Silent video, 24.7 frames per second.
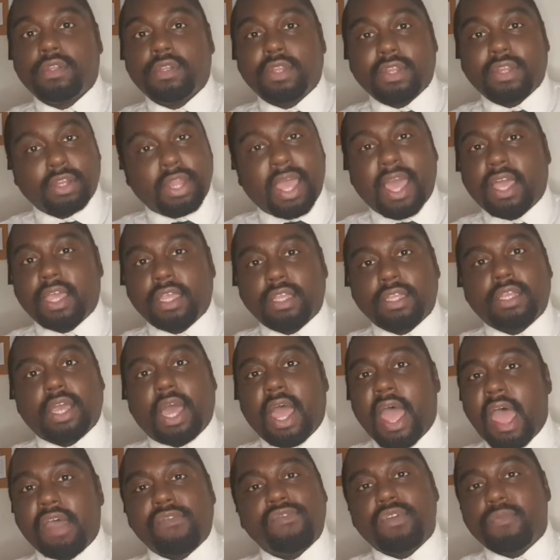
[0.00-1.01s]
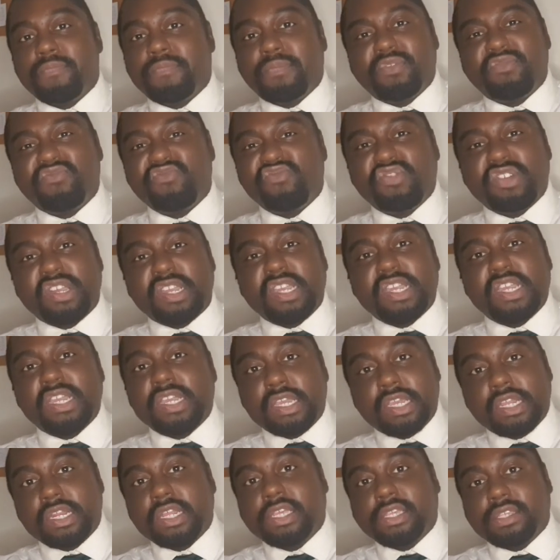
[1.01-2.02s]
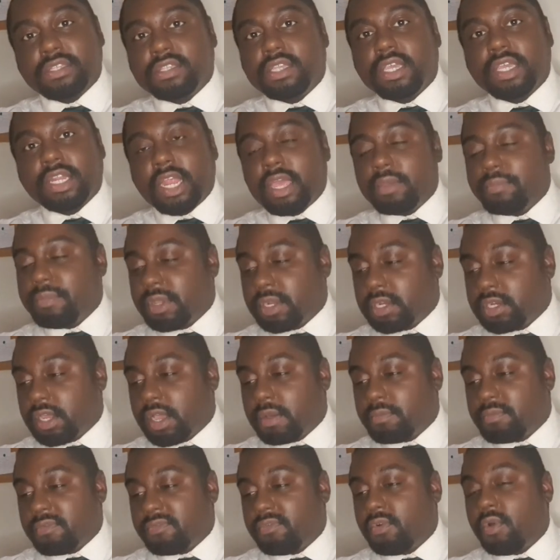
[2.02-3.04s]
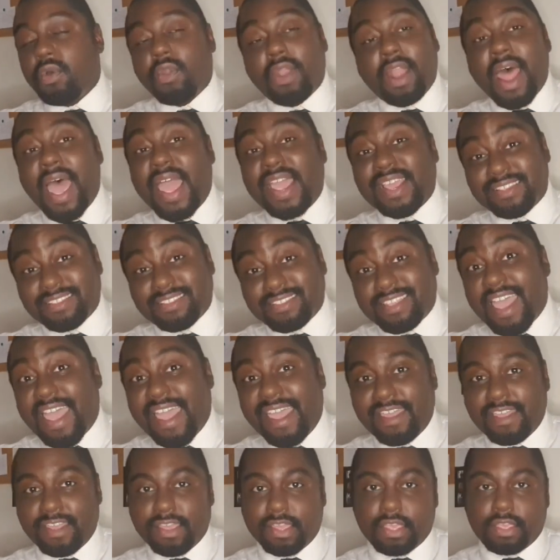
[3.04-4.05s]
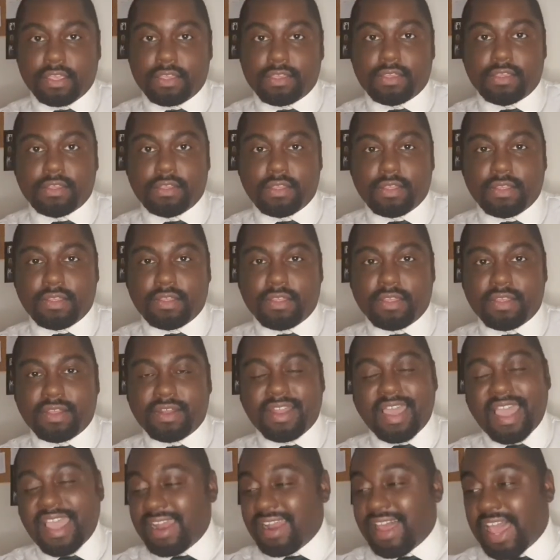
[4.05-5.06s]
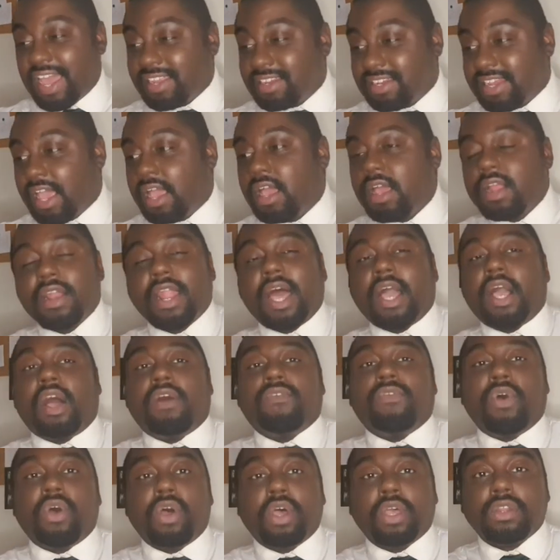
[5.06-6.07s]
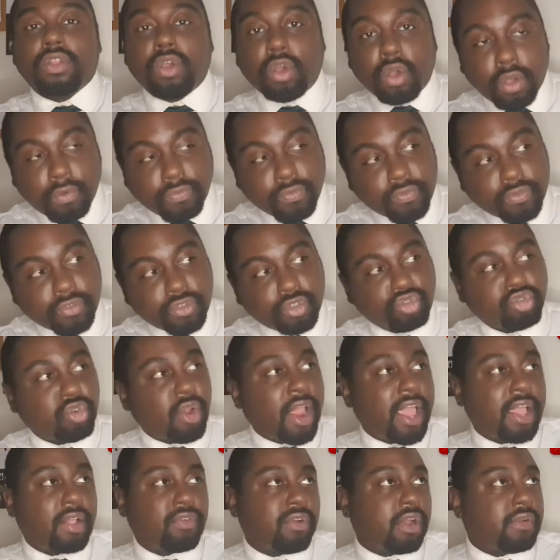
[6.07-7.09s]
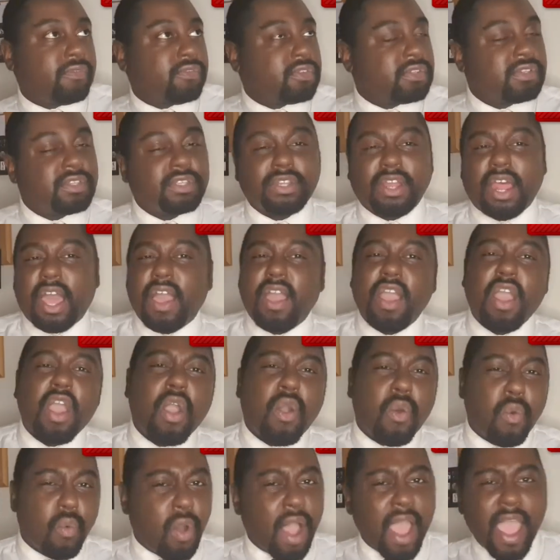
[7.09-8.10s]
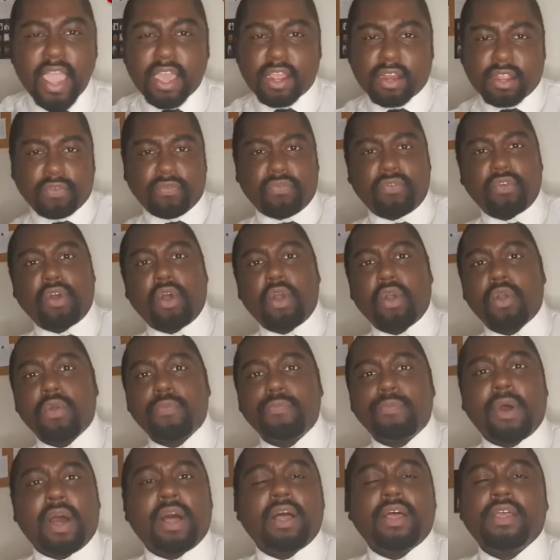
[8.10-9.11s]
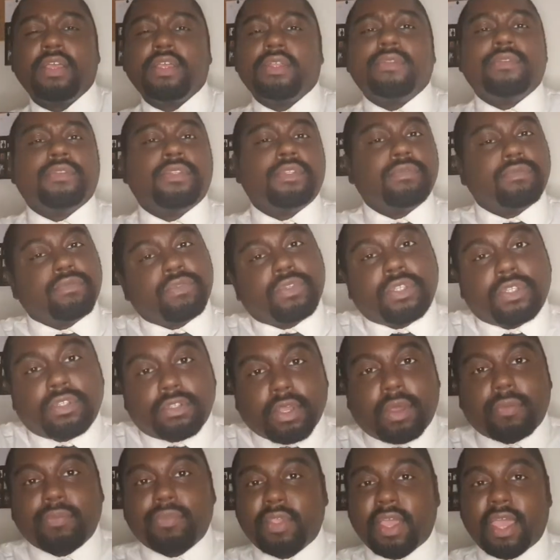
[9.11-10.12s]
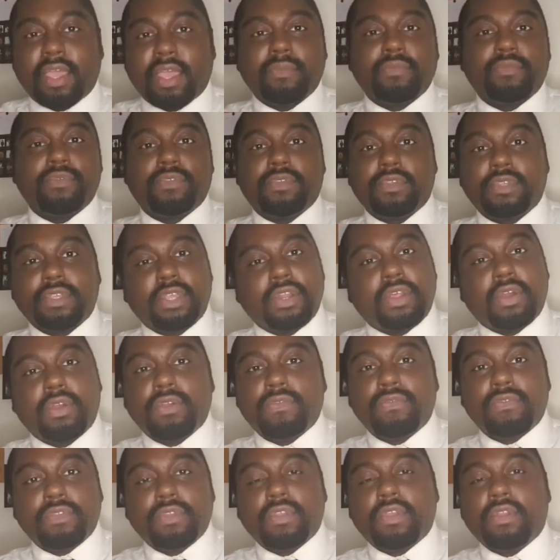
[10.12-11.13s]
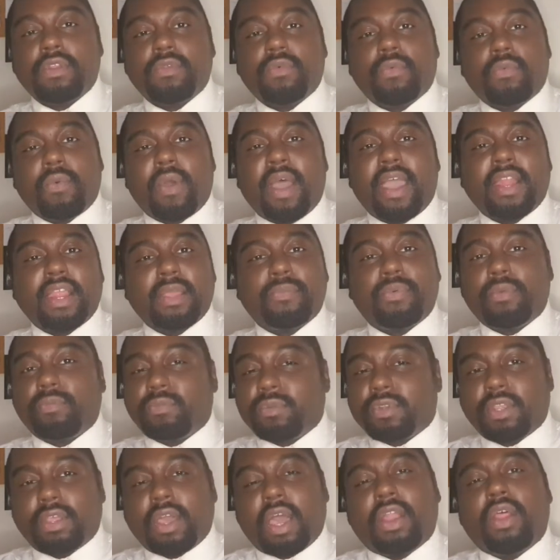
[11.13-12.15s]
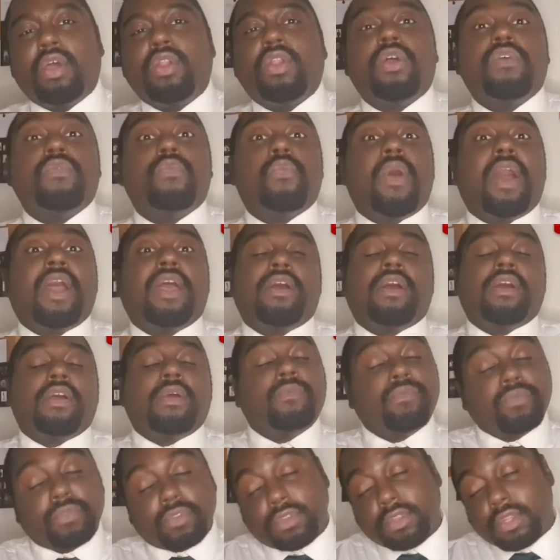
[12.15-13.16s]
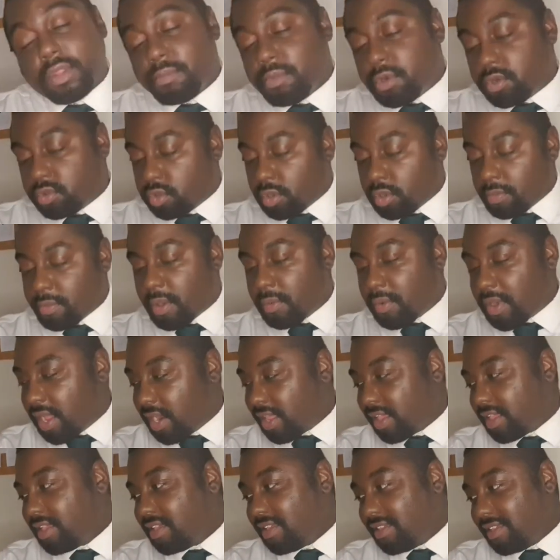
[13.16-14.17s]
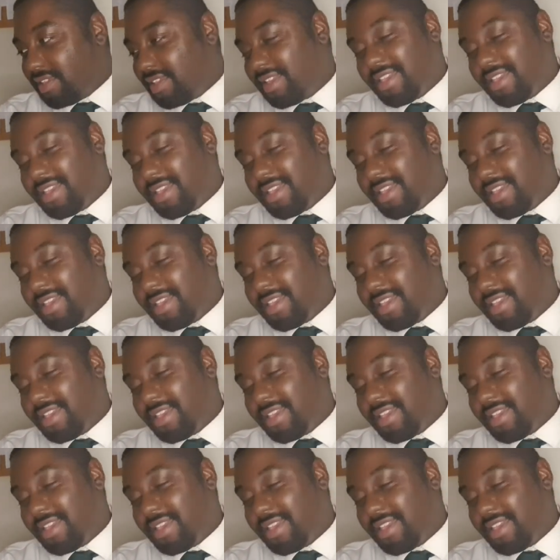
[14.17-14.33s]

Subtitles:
Like, I haven't really seen that being done before like that. Like I've heard of track references like Wiley Flow, but sometimes, you know, Wiley, I don't know why, let me talk about Wiley. You